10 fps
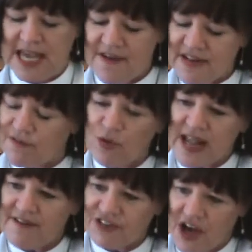Even if
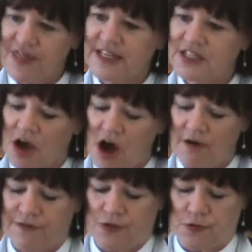we have nothing to
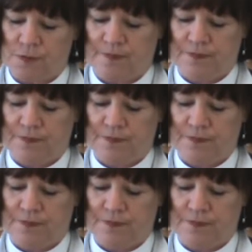offer,